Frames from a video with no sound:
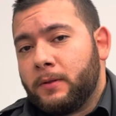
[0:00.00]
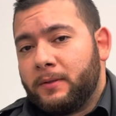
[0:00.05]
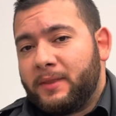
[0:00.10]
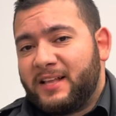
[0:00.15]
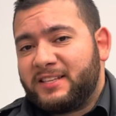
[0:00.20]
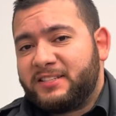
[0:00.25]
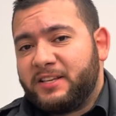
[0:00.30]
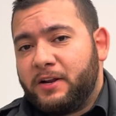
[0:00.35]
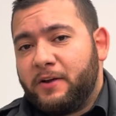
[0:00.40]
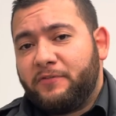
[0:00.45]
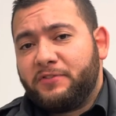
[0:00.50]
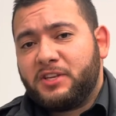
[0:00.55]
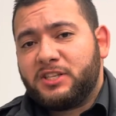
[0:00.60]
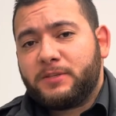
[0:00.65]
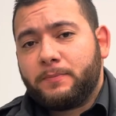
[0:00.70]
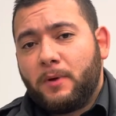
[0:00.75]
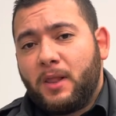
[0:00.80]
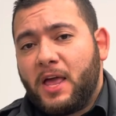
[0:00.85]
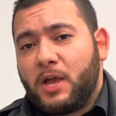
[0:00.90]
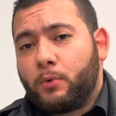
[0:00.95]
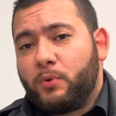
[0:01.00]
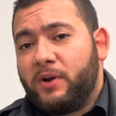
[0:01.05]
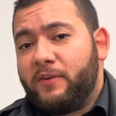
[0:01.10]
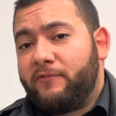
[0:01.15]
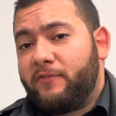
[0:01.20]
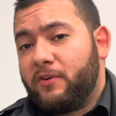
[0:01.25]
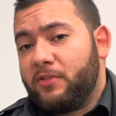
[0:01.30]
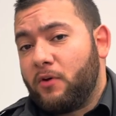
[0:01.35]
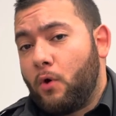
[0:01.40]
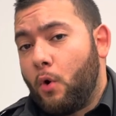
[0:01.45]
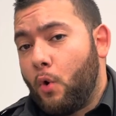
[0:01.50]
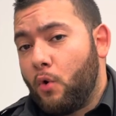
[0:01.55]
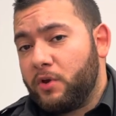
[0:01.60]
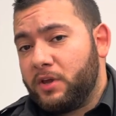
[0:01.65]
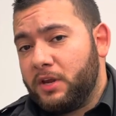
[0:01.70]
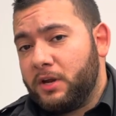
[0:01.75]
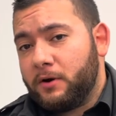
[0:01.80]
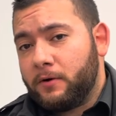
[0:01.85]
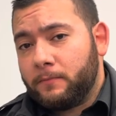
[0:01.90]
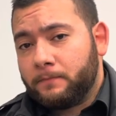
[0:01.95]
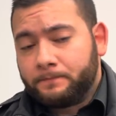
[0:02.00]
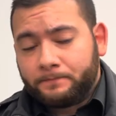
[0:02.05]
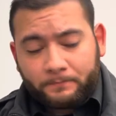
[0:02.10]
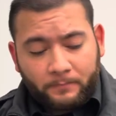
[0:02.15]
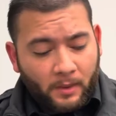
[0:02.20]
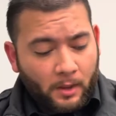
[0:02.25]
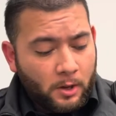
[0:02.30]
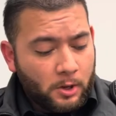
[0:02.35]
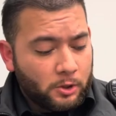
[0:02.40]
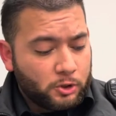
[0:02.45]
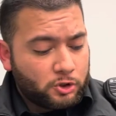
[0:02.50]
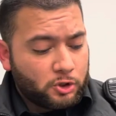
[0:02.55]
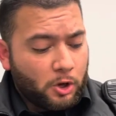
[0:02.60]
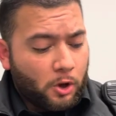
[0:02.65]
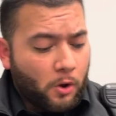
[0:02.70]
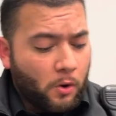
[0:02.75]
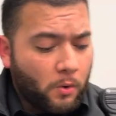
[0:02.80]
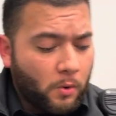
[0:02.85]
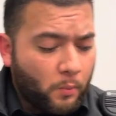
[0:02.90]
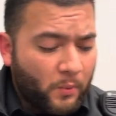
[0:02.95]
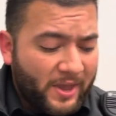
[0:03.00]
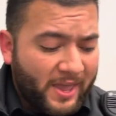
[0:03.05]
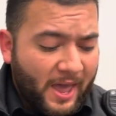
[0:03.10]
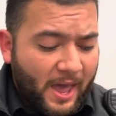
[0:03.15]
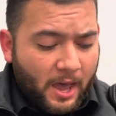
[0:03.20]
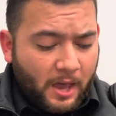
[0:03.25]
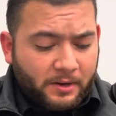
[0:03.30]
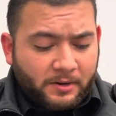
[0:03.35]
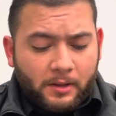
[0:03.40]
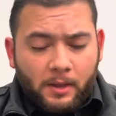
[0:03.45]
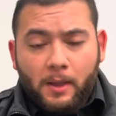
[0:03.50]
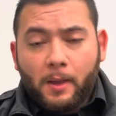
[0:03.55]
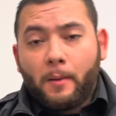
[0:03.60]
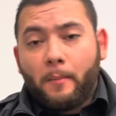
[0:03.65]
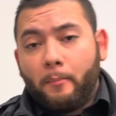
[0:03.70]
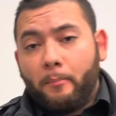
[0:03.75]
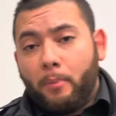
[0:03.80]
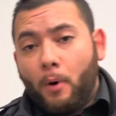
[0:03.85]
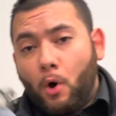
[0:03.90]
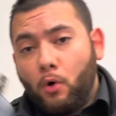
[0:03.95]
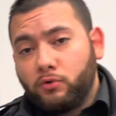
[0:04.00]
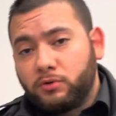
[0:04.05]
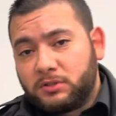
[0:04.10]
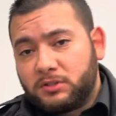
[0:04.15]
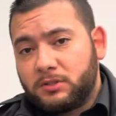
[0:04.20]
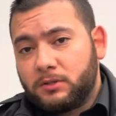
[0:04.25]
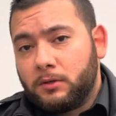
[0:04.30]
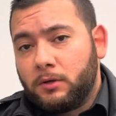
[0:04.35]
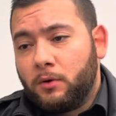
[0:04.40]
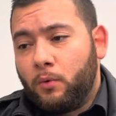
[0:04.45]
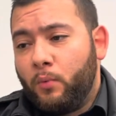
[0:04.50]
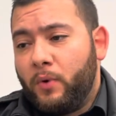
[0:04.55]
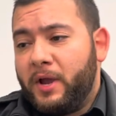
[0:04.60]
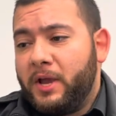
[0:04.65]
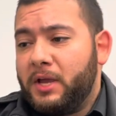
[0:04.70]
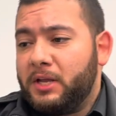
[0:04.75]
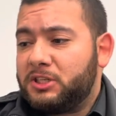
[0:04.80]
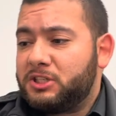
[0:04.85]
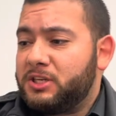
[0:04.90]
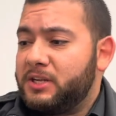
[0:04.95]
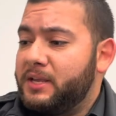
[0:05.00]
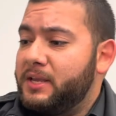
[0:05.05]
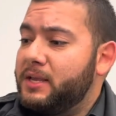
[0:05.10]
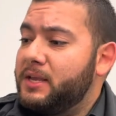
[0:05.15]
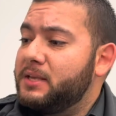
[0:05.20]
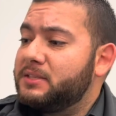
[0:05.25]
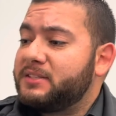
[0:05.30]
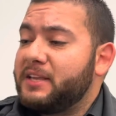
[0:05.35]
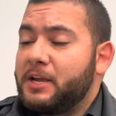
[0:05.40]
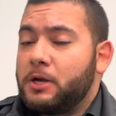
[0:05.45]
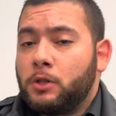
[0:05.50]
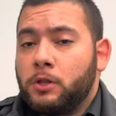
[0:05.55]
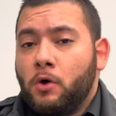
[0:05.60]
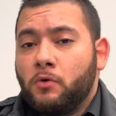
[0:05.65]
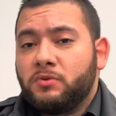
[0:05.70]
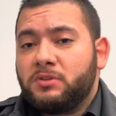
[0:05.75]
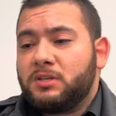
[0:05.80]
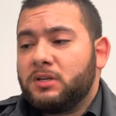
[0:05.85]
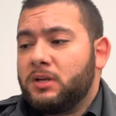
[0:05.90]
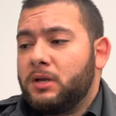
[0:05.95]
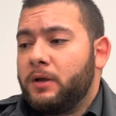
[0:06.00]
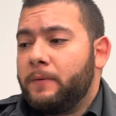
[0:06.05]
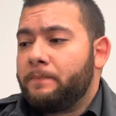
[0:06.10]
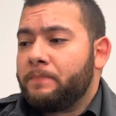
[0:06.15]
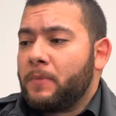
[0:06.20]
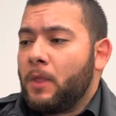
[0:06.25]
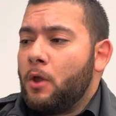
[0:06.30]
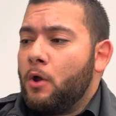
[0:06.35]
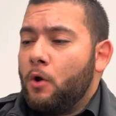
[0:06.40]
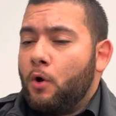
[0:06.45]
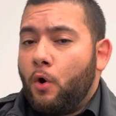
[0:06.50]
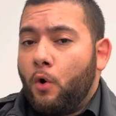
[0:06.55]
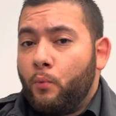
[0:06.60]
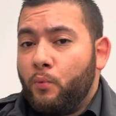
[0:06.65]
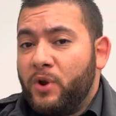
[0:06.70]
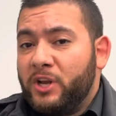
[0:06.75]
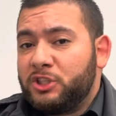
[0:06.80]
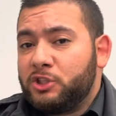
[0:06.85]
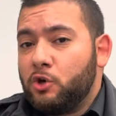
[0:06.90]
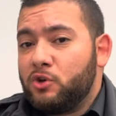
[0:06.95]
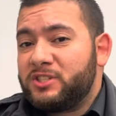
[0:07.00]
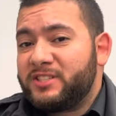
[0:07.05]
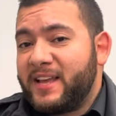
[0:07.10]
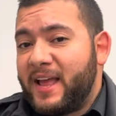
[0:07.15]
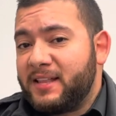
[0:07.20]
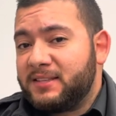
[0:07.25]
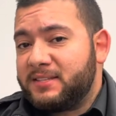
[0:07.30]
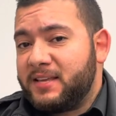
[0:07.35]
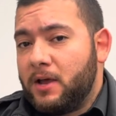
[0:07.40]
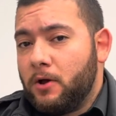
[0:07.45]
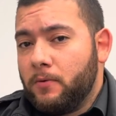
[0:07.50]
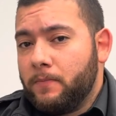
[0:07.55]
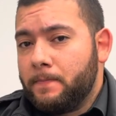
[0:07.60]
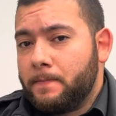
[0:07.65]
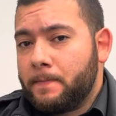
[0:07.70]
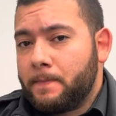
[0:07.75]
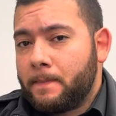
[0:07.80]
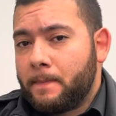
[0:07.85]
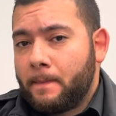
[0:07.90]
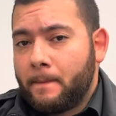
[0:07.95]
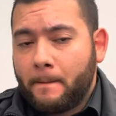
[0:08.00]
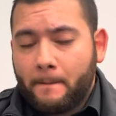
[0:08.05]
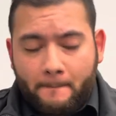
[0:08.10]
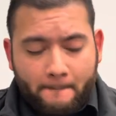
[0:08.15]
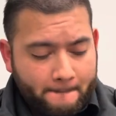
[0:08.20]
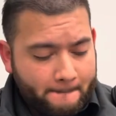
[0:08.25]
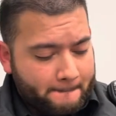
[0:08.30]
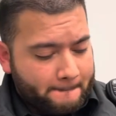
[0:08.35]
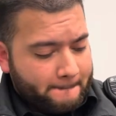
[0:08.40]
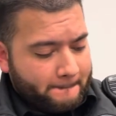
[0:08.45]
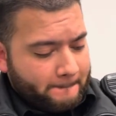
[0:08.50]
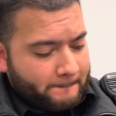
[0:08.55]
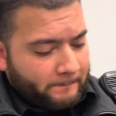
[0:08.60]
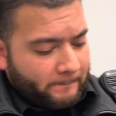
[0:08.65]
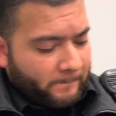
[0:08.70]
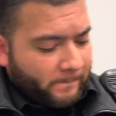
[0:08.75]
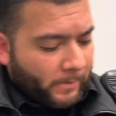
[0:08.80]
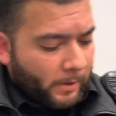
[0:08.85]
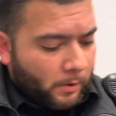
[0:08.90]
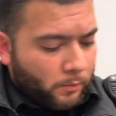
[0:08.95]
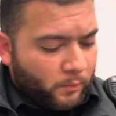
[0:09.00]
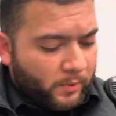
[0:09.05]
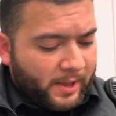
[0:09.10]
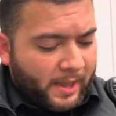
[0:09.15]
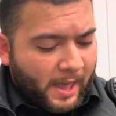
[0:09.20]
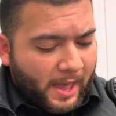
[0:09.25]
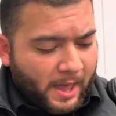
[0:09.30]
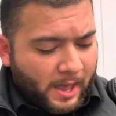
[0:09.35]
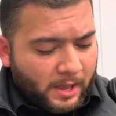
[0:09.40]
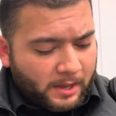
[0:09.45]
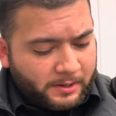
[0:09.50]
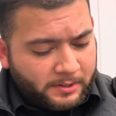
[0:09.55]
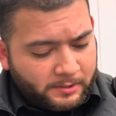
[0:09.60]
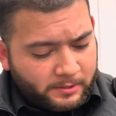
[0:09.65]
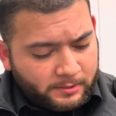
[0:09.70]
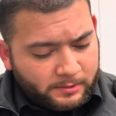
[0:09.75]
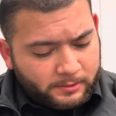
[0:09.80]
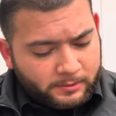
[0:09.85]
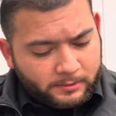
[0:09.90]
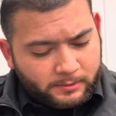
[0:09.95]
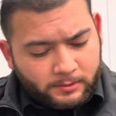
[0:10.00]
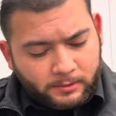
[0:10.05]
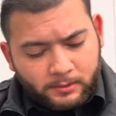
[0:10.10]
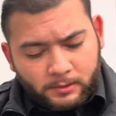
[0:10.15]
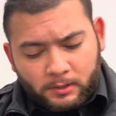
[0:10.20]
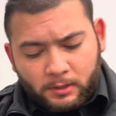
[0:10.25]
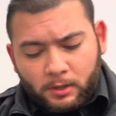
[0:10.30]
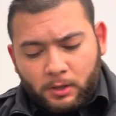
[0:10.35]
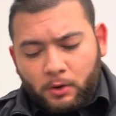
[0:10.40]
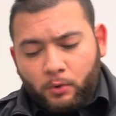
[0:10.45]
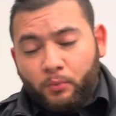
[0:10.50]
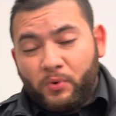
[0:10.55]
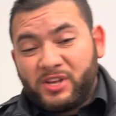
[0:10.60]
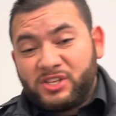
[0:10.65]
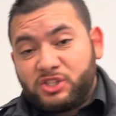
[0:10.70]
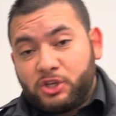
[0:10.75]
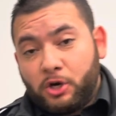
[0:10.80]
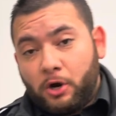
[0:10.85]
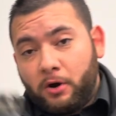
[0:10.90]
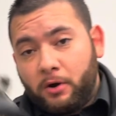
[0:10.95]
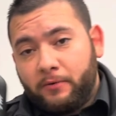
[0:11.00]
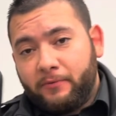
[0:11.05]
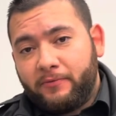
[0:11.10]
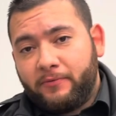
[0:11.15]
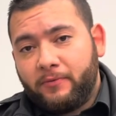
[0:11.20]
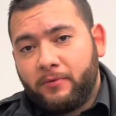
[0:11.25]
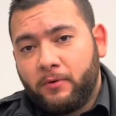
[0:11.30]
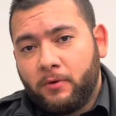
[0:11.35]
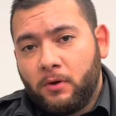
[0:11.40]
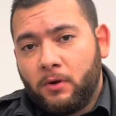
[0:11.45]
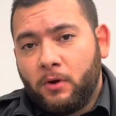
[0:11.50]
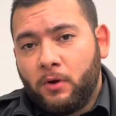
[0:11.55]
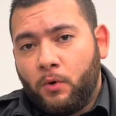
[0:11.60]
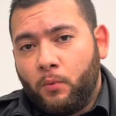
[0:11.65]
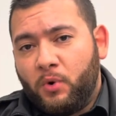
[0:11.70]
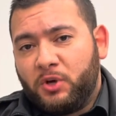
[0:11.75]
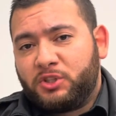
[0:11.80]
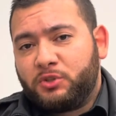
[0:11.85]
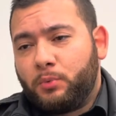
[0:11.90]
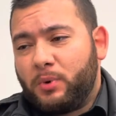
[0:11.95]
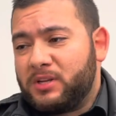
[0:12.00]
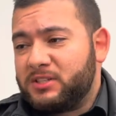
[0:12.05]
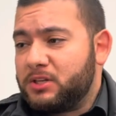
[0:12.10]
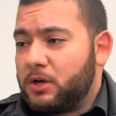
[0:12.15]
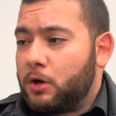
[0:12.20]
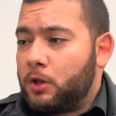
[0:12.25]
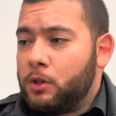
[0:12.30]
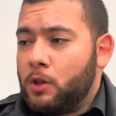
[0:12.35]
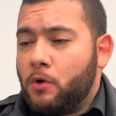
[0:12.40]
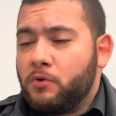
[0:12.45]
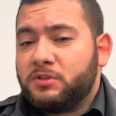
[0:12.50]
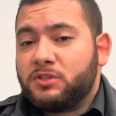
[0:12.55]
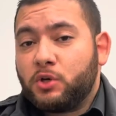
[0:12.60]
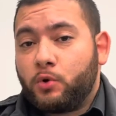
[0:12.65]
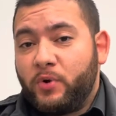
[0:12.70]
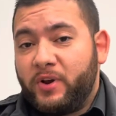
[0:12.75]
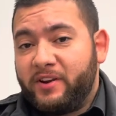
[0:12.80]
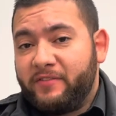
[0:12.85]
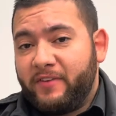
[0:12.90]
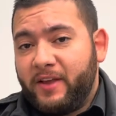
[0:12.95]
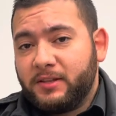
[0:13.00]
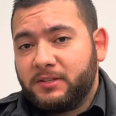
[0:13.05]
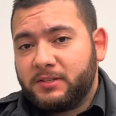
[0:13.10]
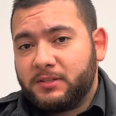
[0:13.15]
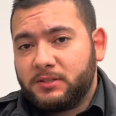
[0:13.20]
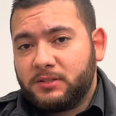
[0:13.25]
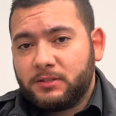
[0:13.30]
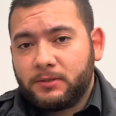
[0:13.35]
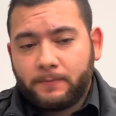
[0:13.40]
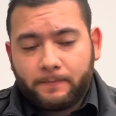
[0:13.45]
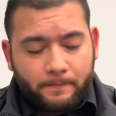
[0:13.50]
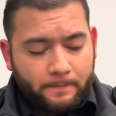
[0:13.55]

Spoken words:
That's enough to smell like Creed for the whole year. So we had Bolt, which is a clone to Original Santal. We had Reserve, which was a clone to Creed Aventus.